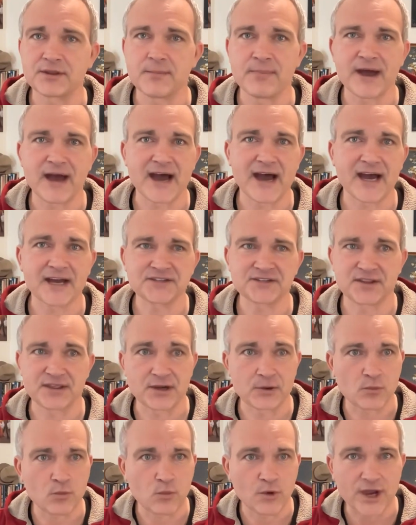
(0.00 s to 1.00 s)
the past,
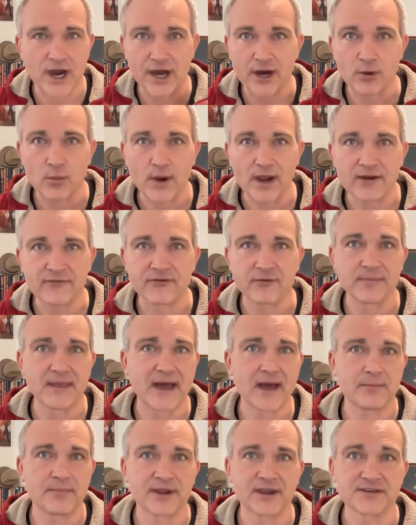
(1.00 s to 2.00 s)
then got away from
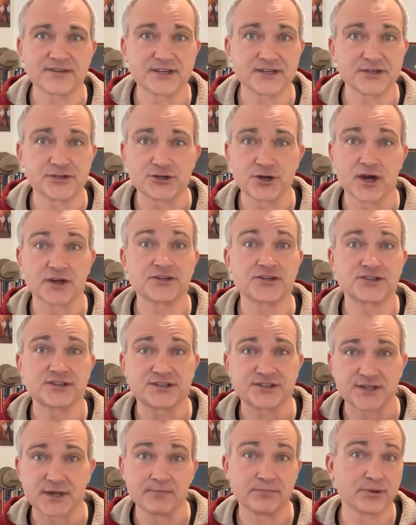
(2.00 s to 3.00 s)
that because I just
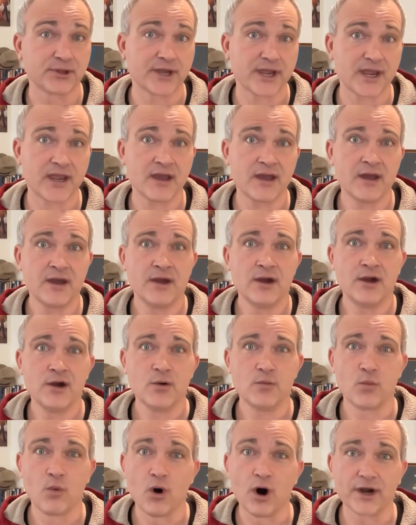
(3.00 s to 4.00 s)
simply
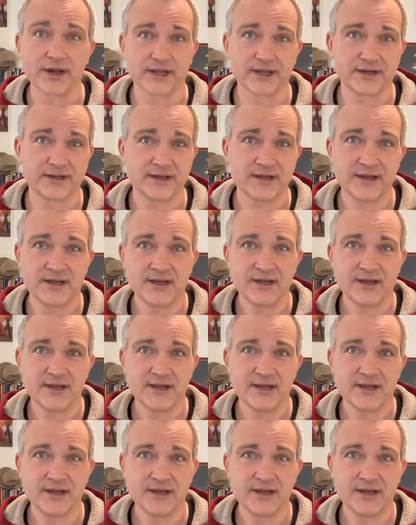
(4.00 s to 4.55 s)
wanted.